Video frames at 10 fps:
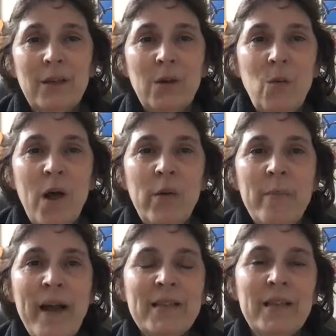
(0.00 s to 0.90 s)
While we
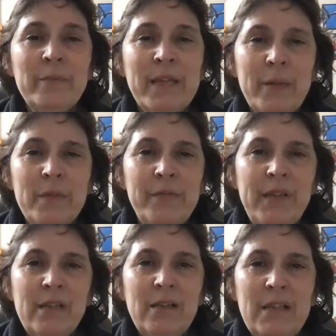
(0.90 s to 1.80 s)
might sometimes
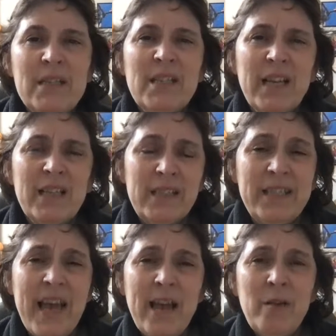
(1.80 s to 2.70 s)
feel sucked
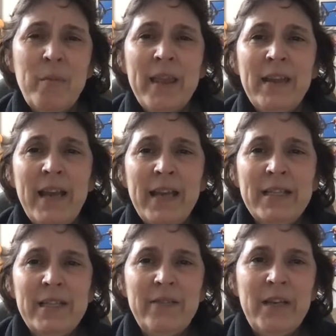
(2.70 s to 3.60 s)
down by the
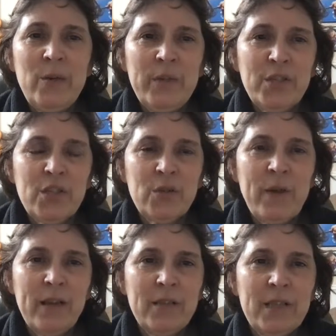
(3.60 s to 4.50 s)
negativity which
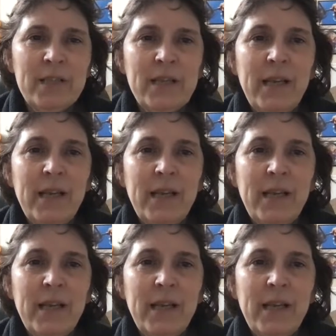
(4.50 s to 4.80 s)
surrounds us,